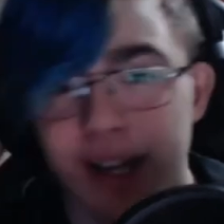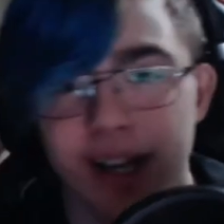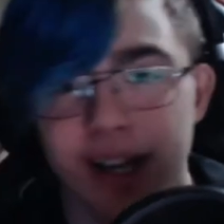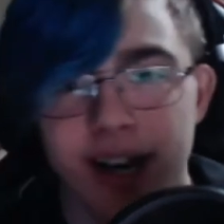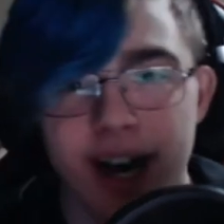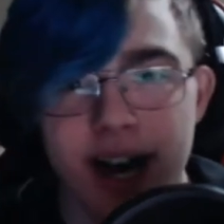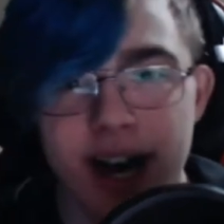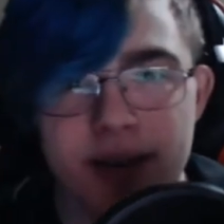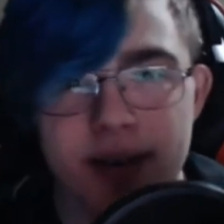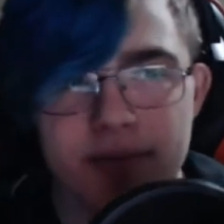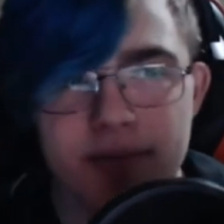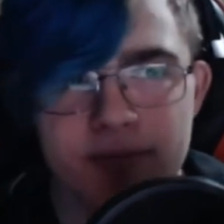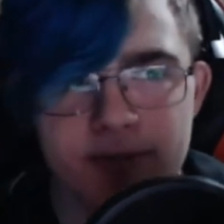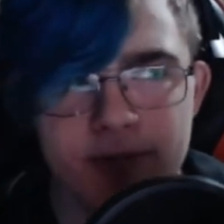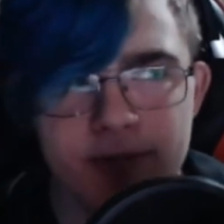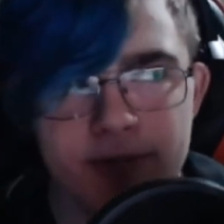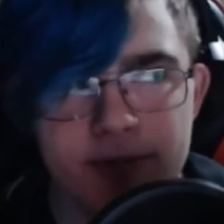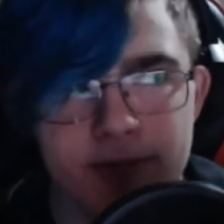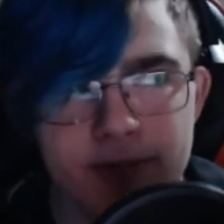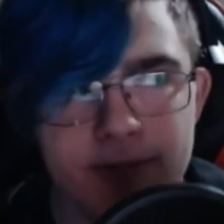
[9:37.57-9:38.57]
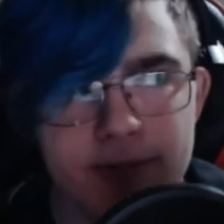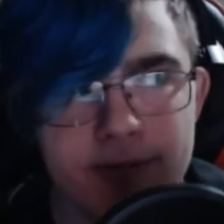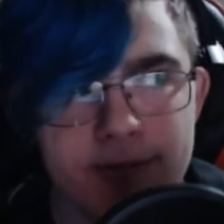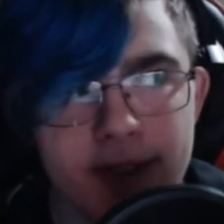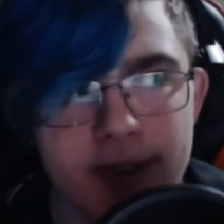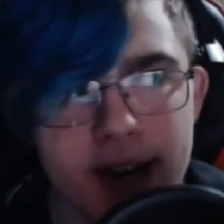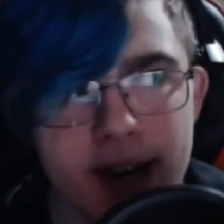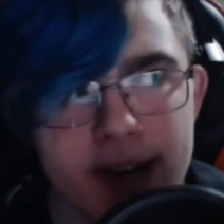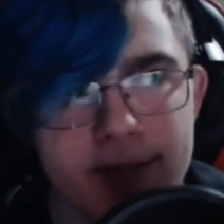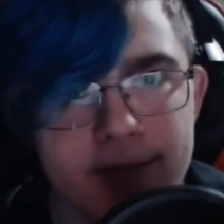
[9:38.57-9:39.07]
I'm
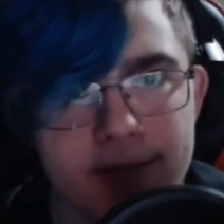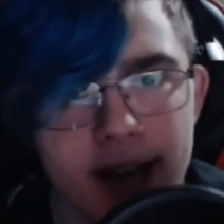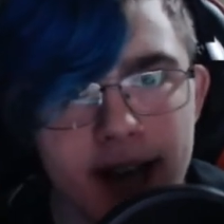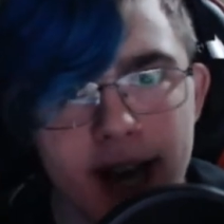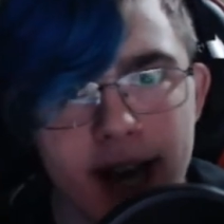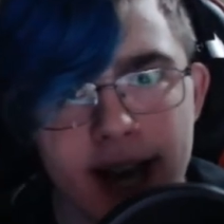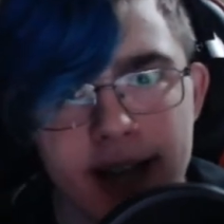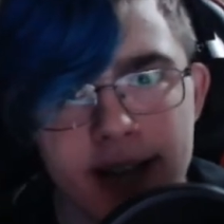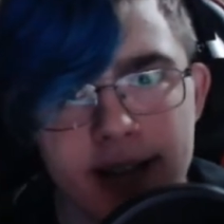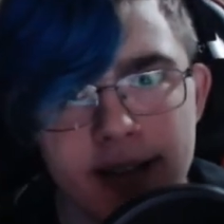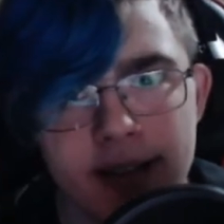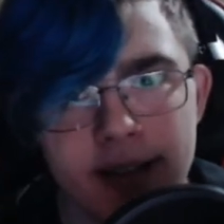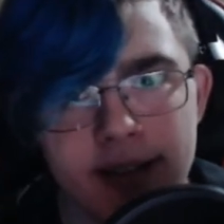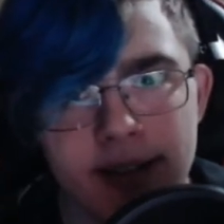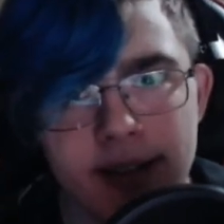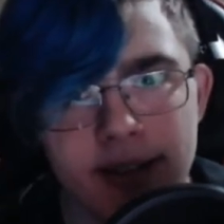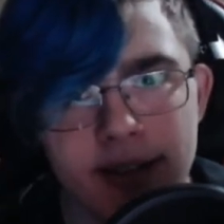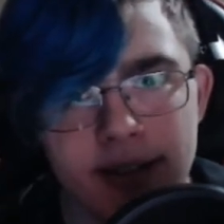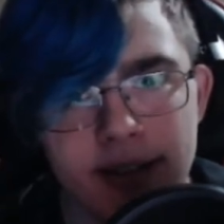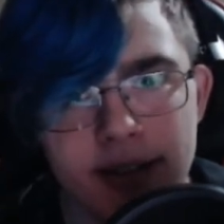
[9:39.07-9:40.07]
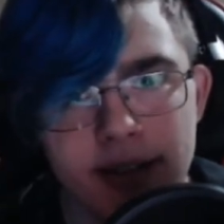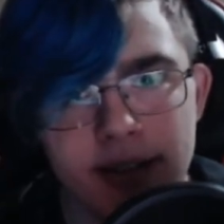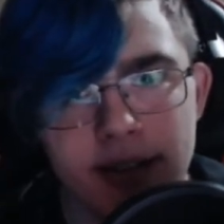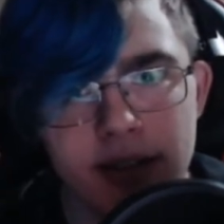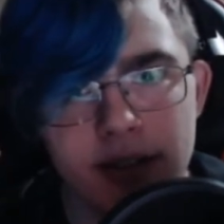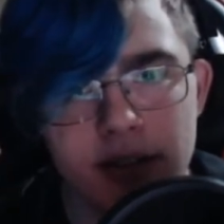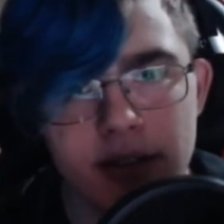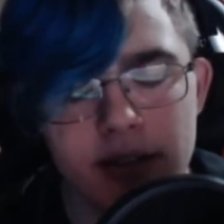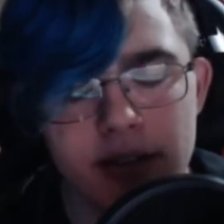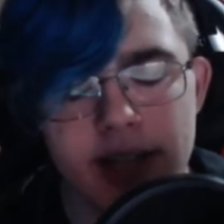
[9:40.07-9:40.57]
5'9".
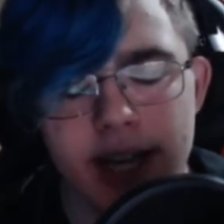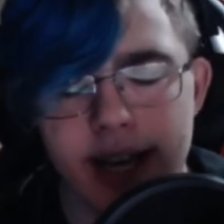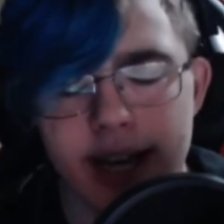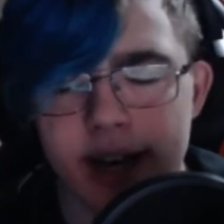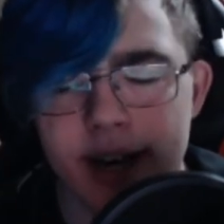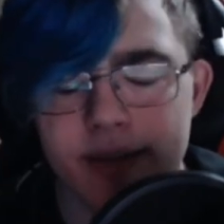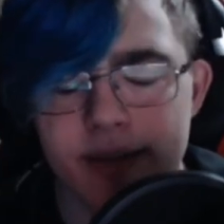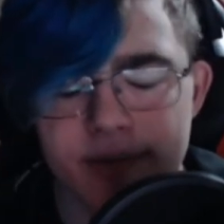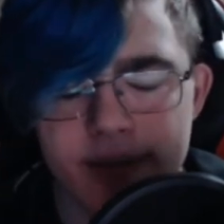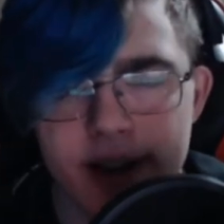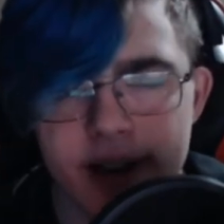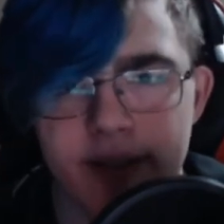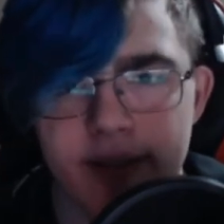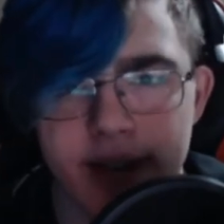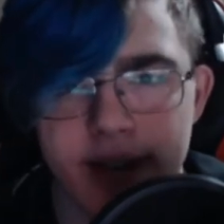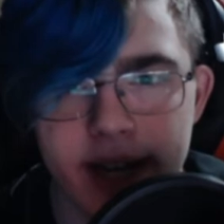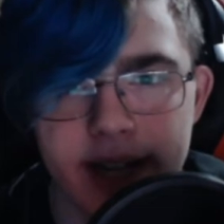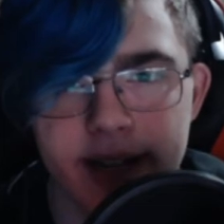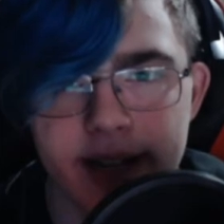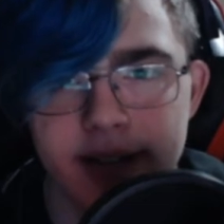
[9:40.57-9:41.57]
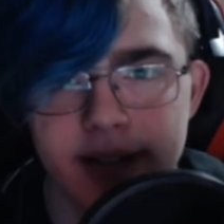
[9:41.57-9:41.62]
Yeah, I'm 5'9".